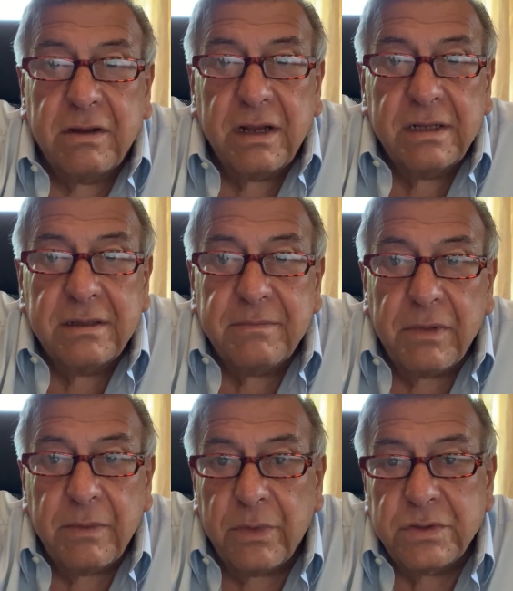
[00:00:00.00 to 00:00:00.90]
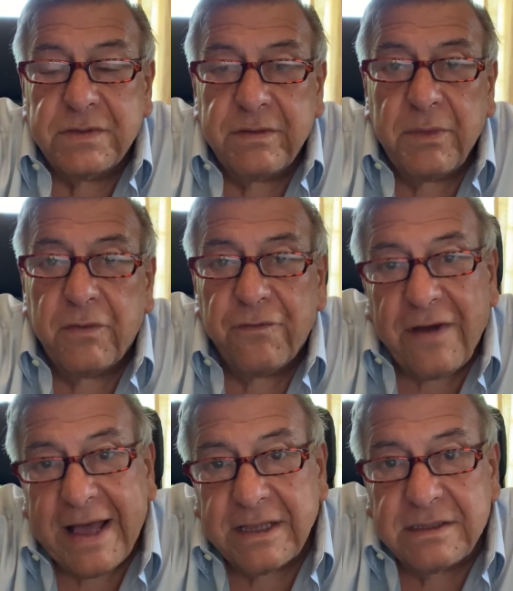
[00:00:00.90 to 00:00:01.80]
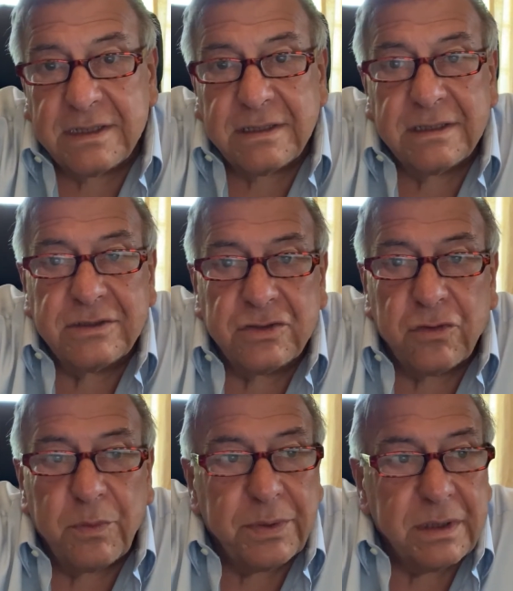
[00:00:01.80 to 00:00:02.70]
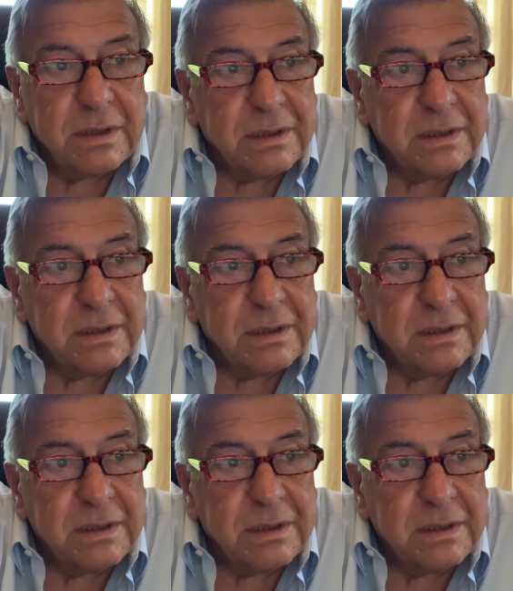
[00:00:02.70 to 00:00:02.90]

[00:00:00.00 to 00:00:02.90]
and most of them are fads and stupid